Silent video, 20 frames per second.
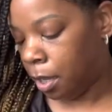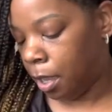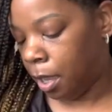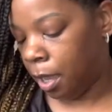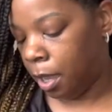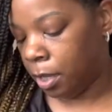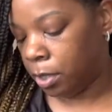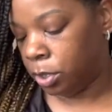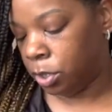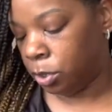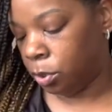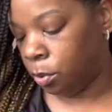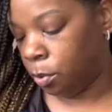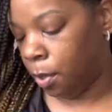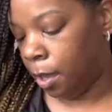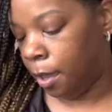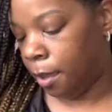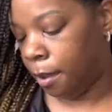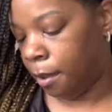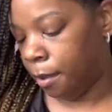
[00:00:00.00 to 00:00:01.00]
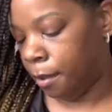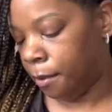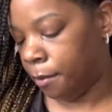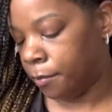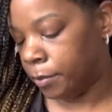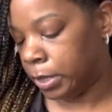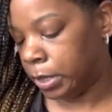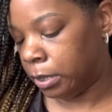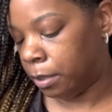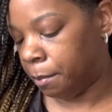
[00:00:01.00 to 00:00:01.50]
I do
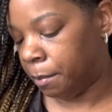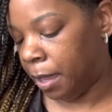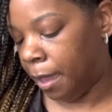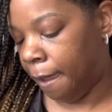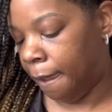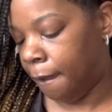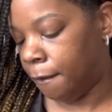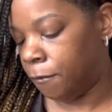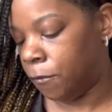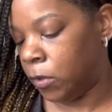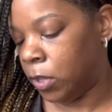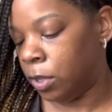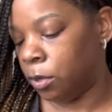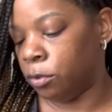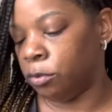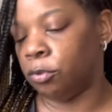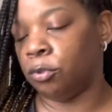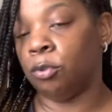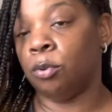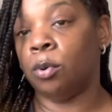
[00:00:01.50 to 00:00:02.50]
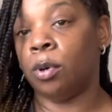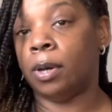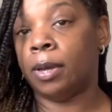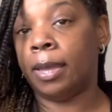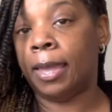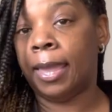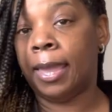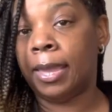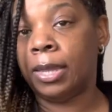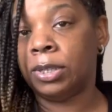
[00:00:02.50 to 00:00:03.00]
have some Advil dual
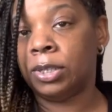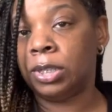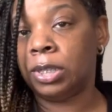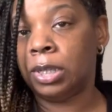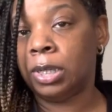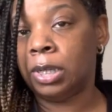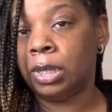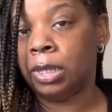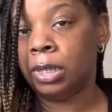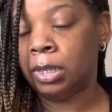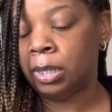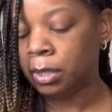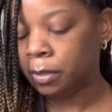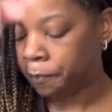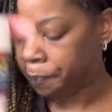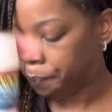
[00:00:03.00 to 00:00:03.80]
action.